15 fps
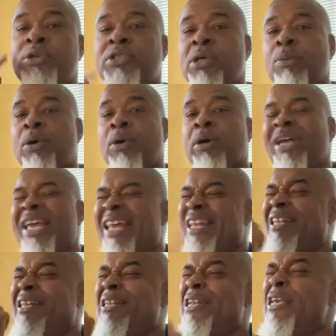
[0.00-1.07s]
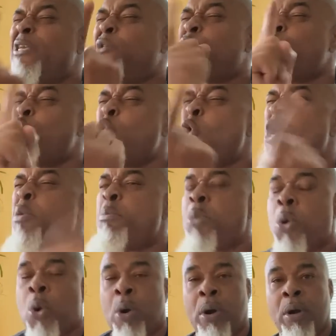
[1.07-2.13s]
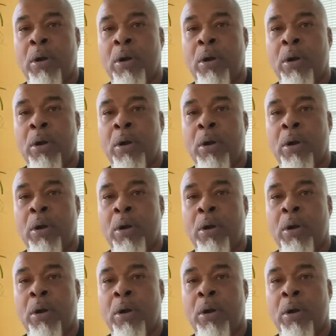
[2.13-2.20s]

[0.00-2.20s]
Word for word: somewhere, at least one more.